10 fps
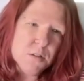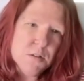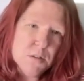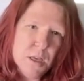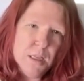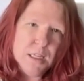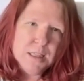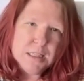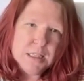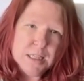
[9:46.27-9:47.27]
And I
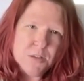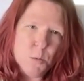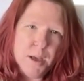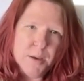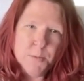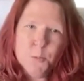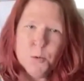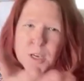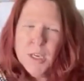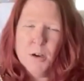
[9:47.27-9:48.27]
think that's why
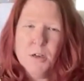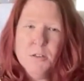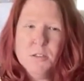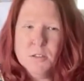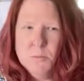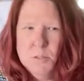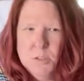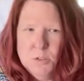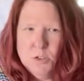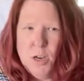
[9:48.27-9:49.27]
we're here, is because I'm like
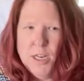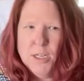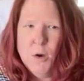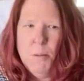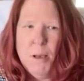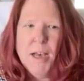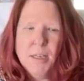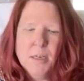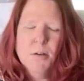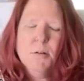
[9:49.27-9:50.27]
trying to go back
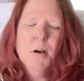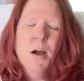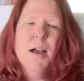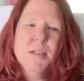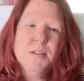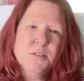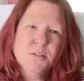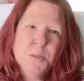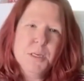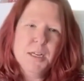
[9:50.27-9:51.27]
and go, all right, let's
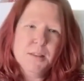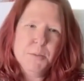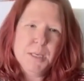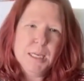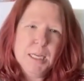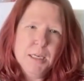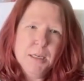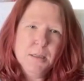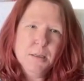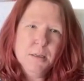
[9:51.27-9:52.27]
begin at the
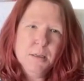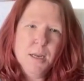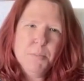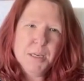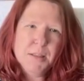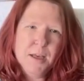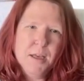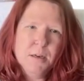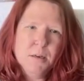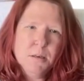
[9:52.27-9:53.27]
beginning and pick
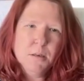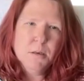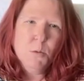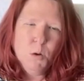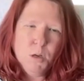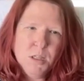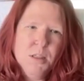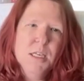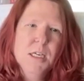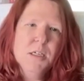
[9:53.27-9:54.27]
that one
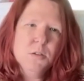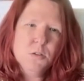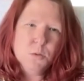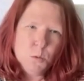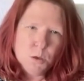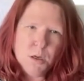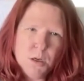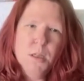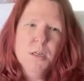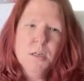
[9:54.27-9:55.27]
thing to work
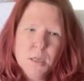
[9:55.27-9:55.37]
on.